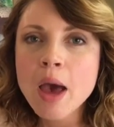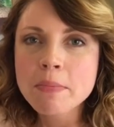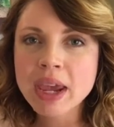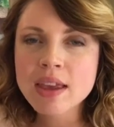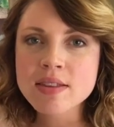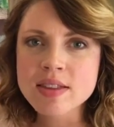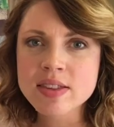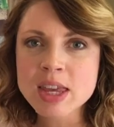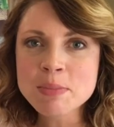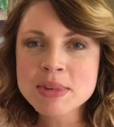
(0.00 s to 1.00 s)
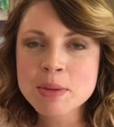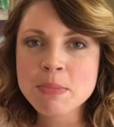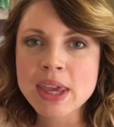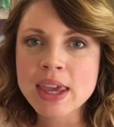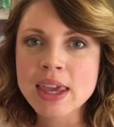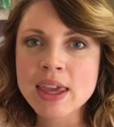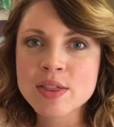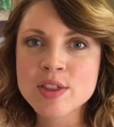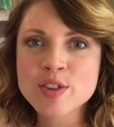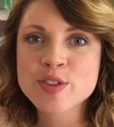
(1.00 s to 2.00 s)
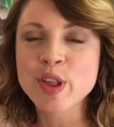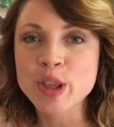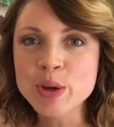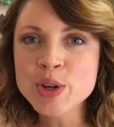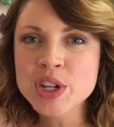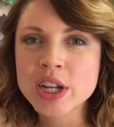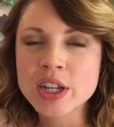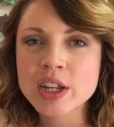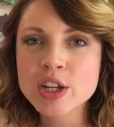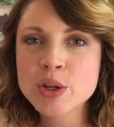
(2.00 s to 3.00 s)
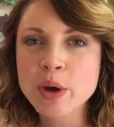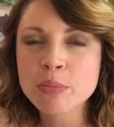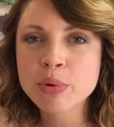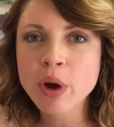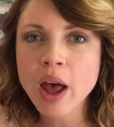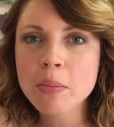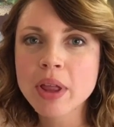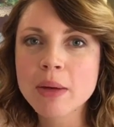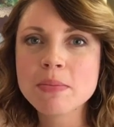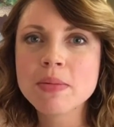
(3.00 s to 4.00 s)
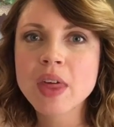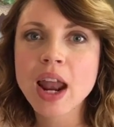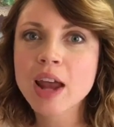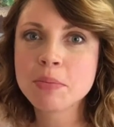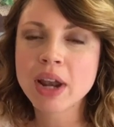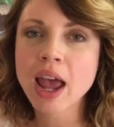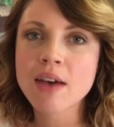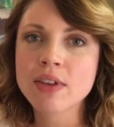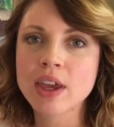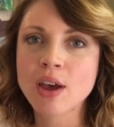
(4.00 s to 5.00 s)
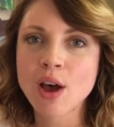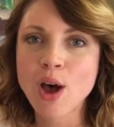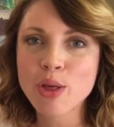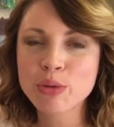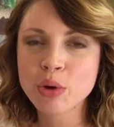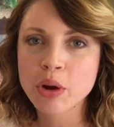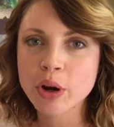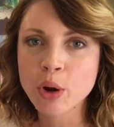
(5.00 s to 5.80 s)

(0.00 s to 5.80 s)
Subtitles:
because it seemed to be the solution to a problem that I'd been having all throughout our